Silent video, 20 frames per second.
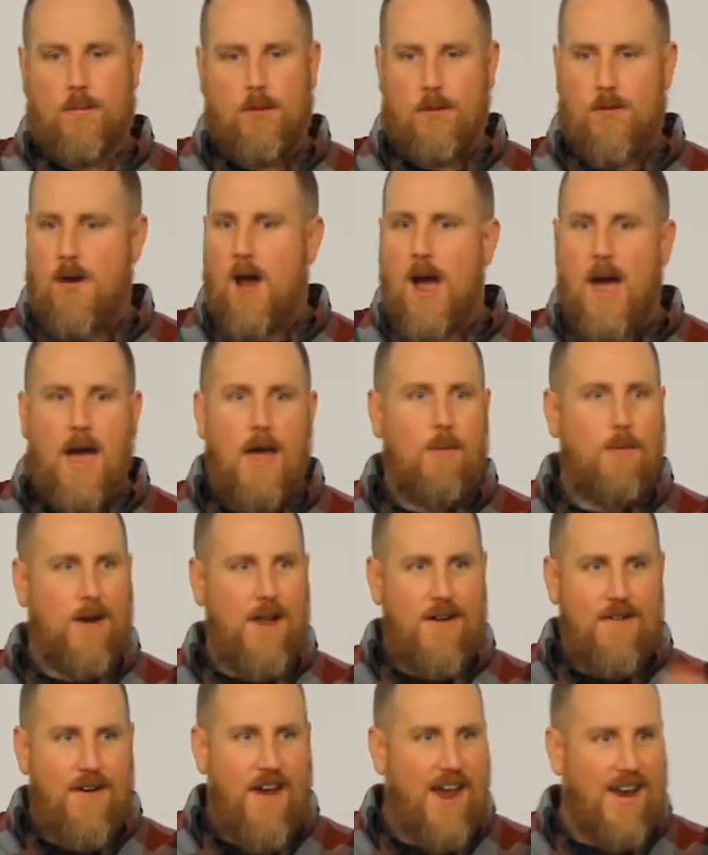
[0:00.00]
cry,
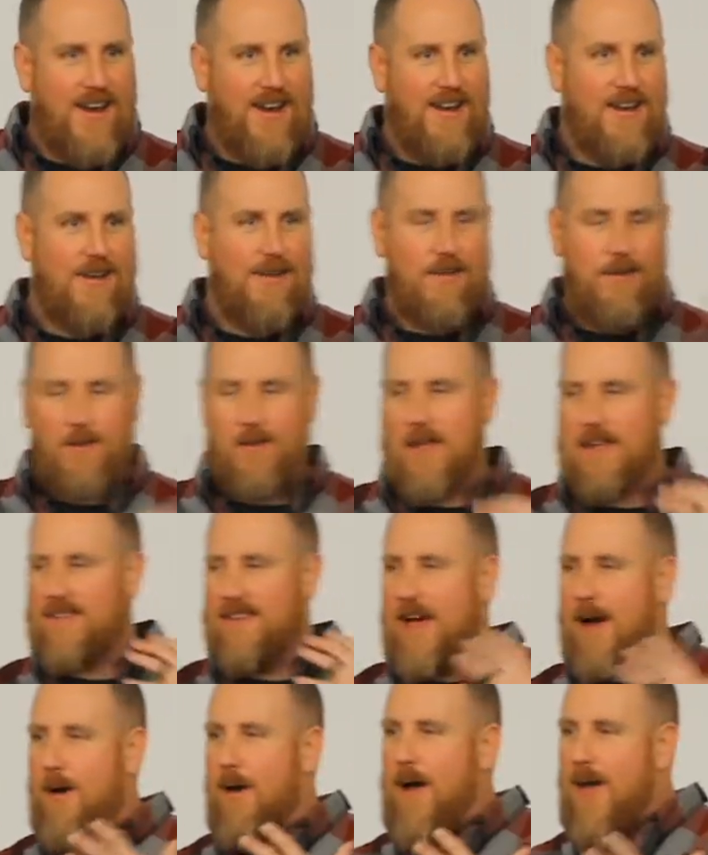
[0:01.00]
whatever I need to do. That's
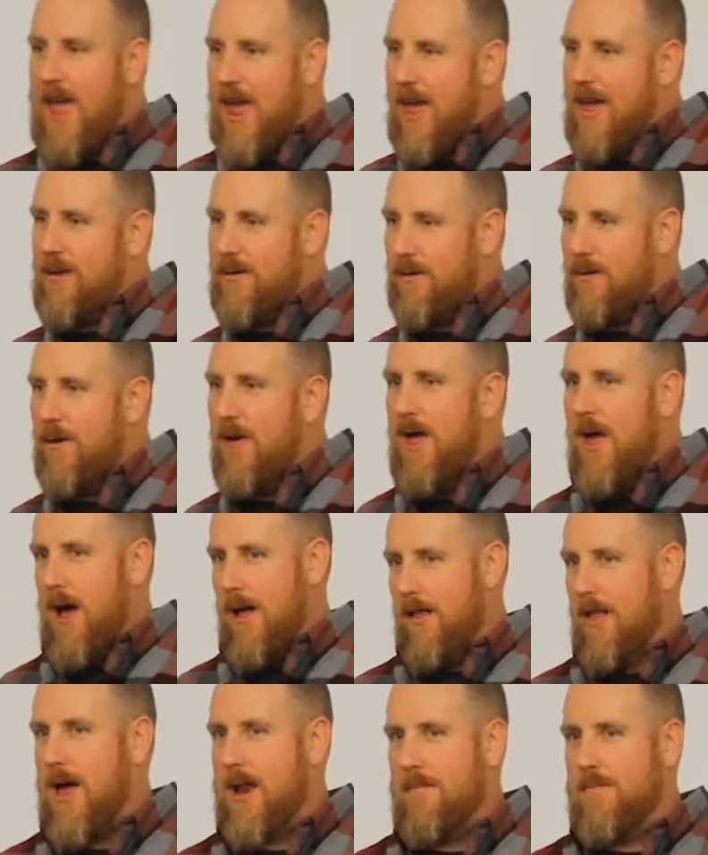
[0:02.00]
how I handle
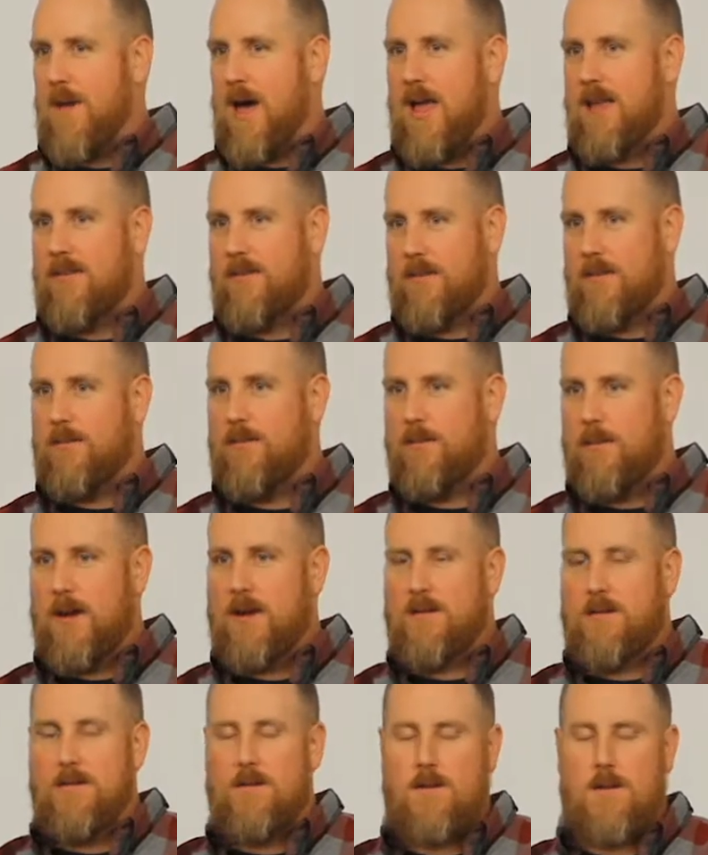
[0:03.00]
a lot of my
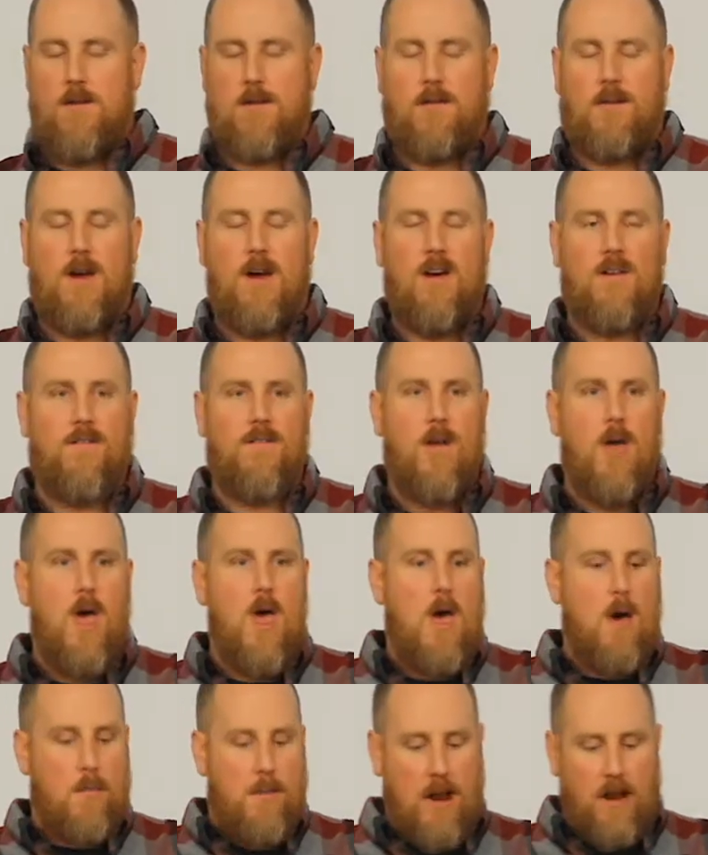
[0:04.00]
situations that are tough.
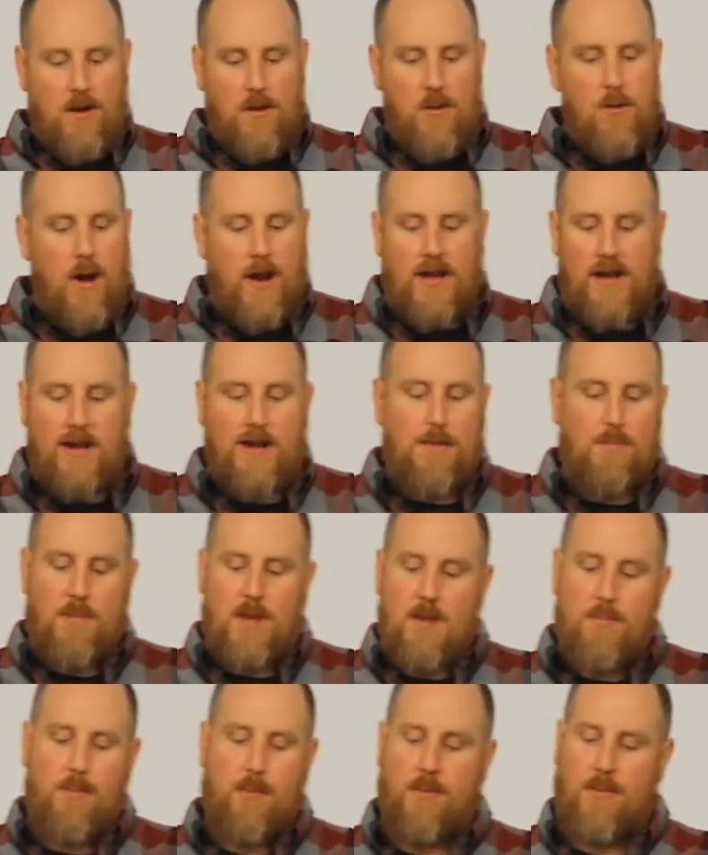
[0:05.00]
But I knew I needed
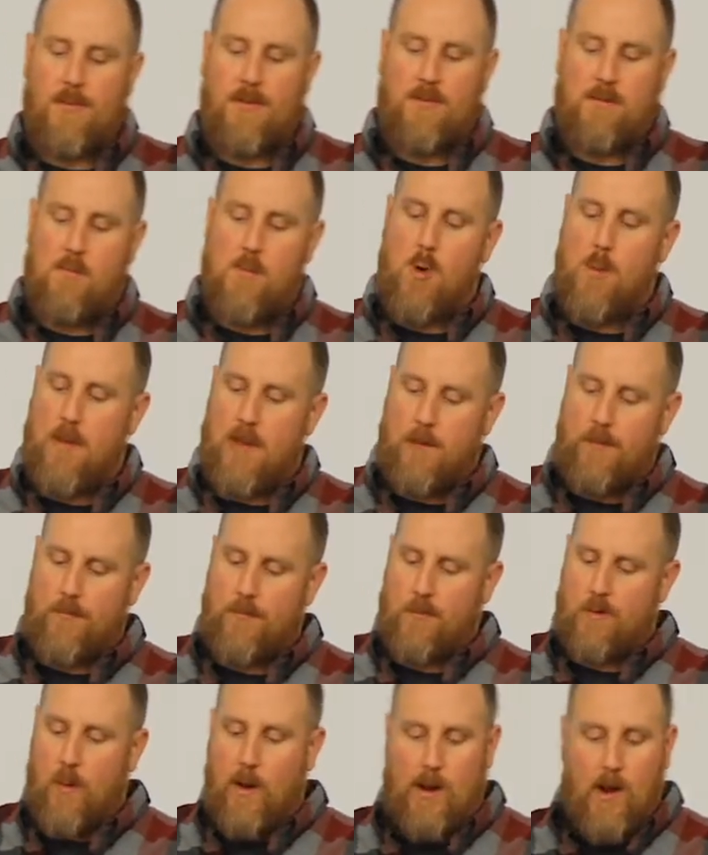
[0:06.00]
people in this moment.
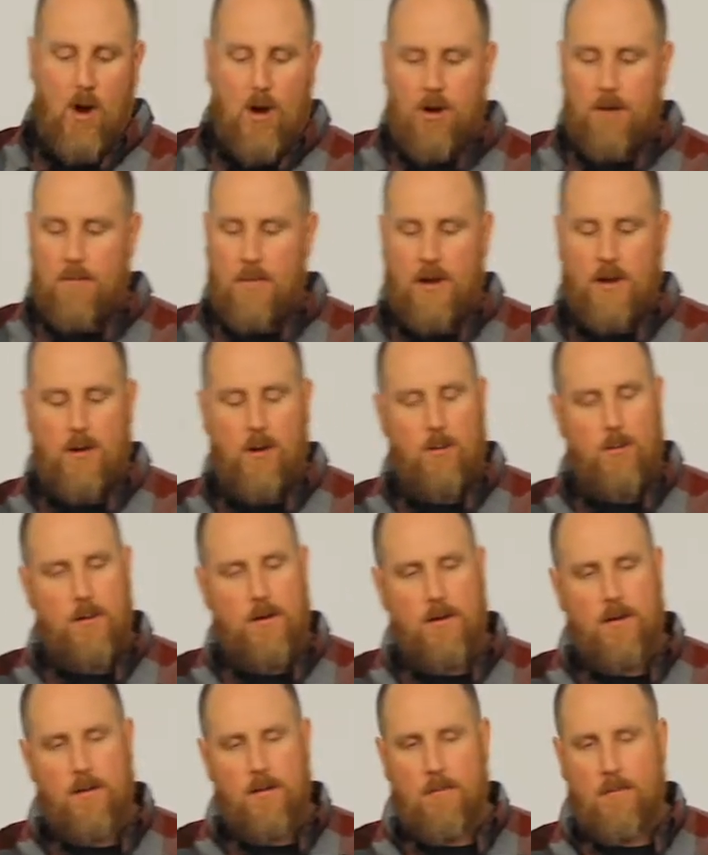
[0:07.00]
So I called my
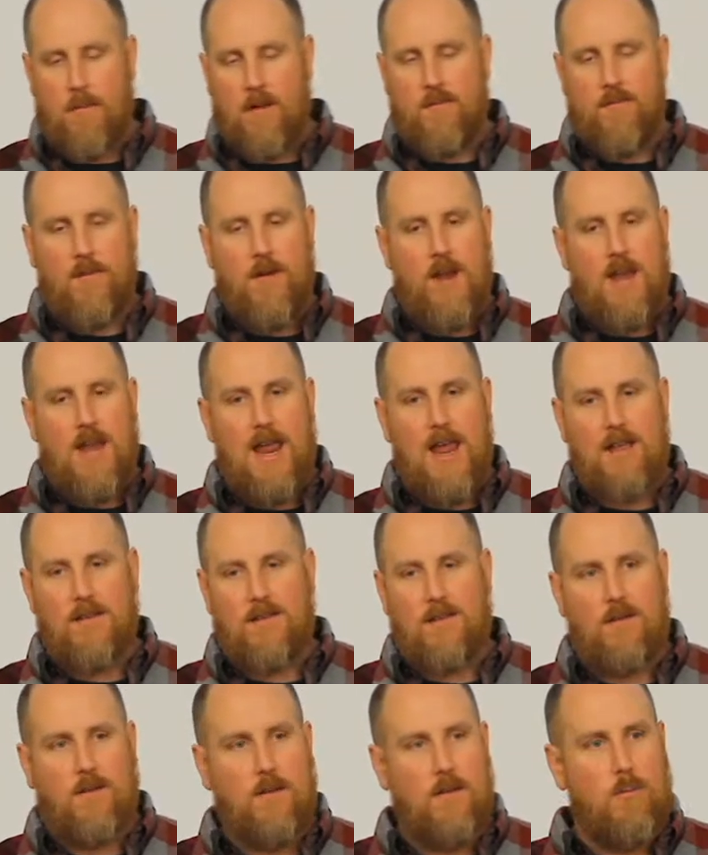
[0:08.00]
coworker, my friend
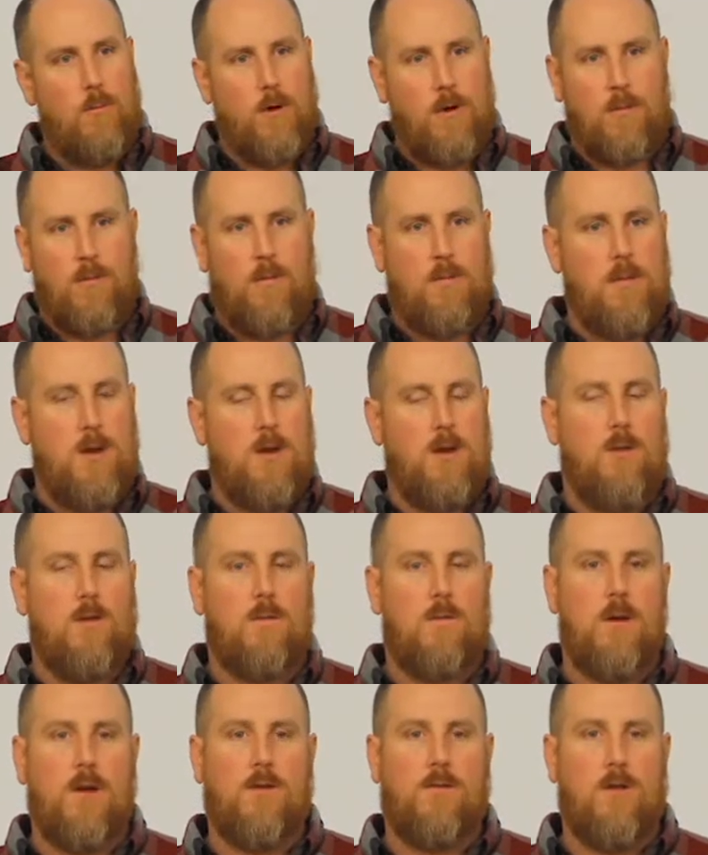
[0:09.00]
Nancy. She worked with me in
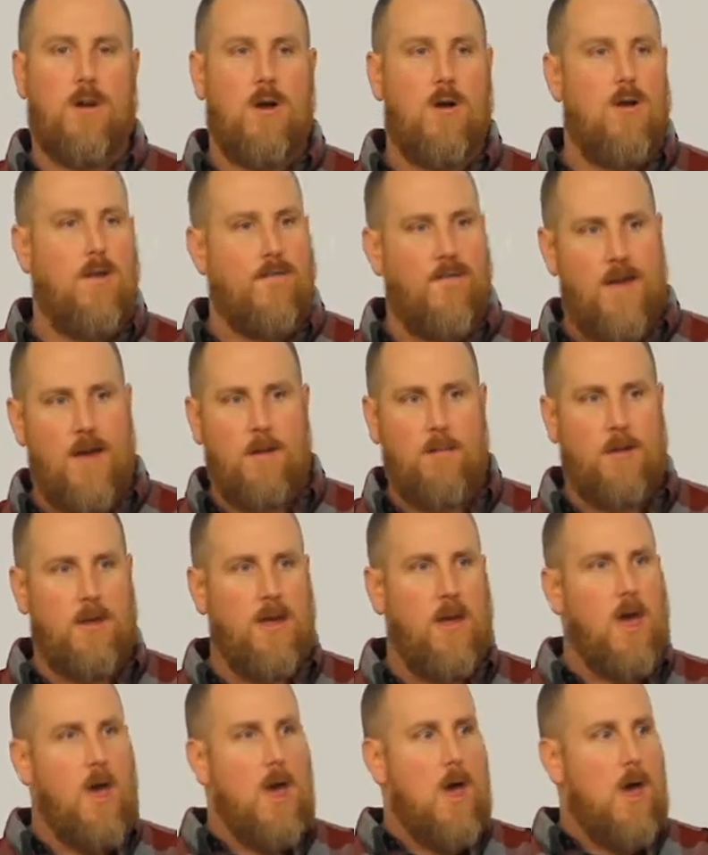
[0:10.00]
youth ministry, and her family